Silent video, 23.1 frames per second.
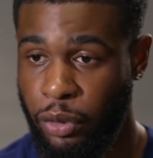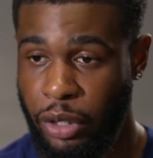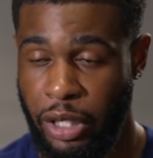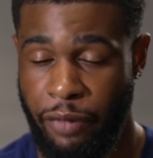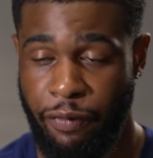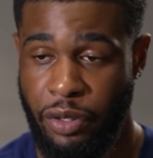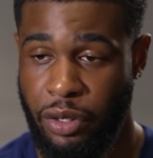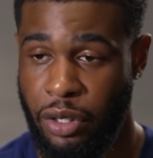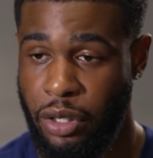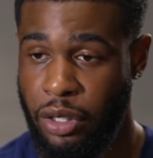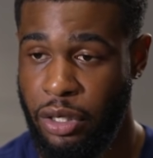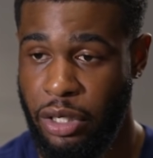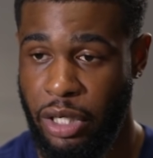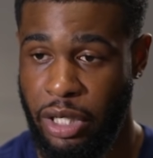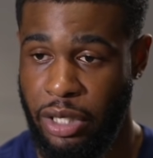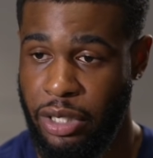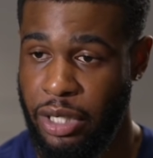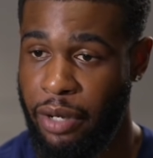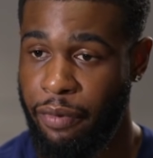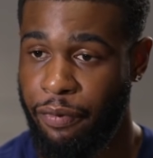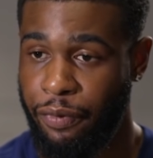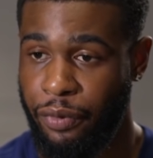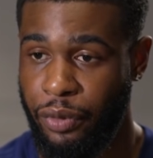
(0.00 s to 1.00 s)
ever since I
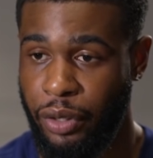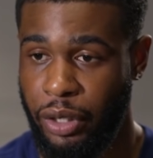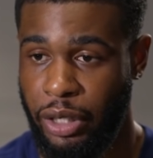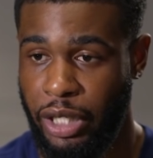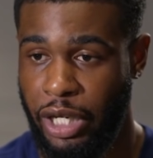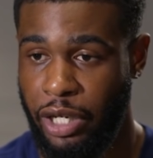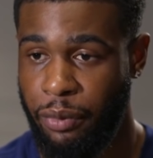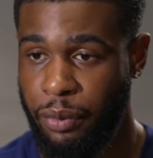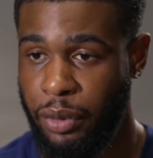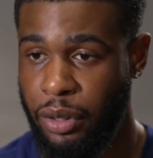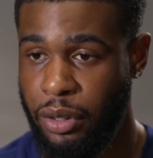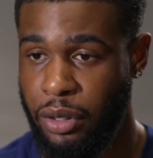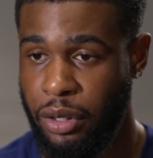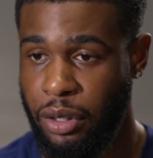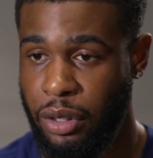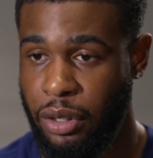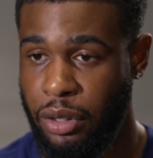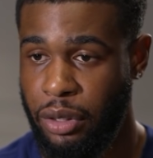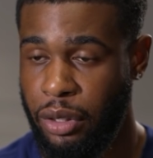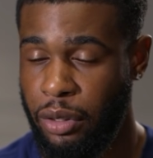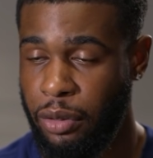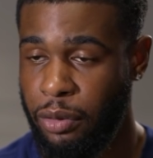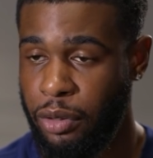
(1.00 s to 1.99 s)
signed for the academy
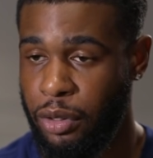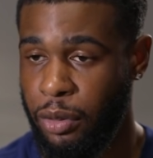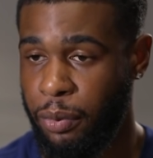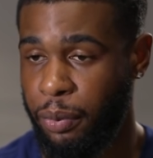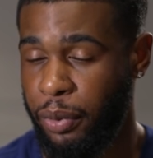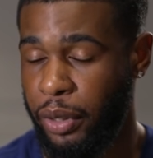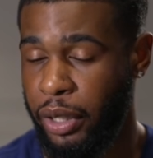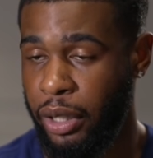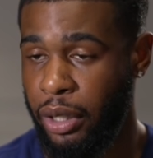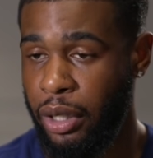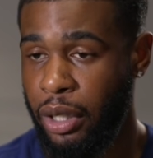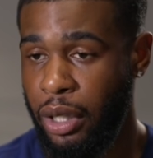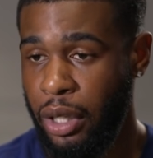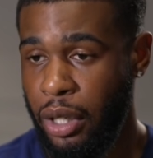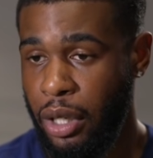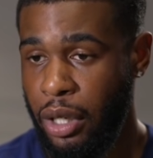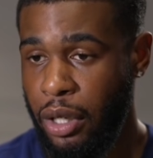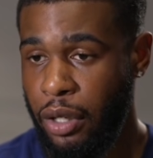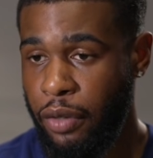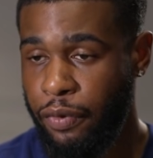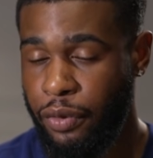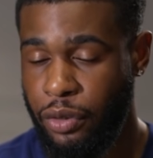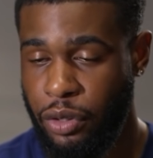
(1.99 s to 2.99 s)
to play
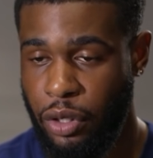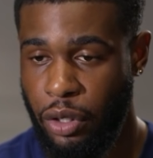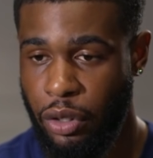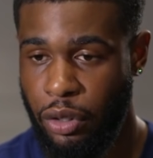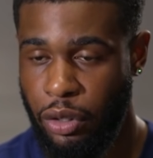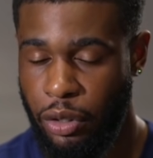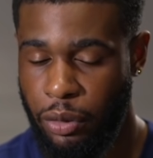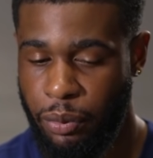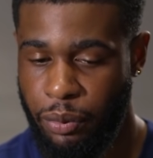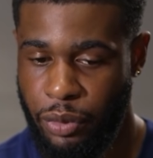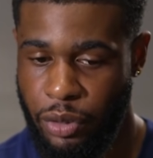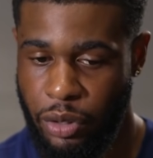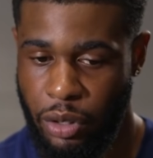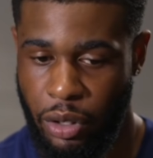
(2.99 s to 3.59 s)
for Tottenham.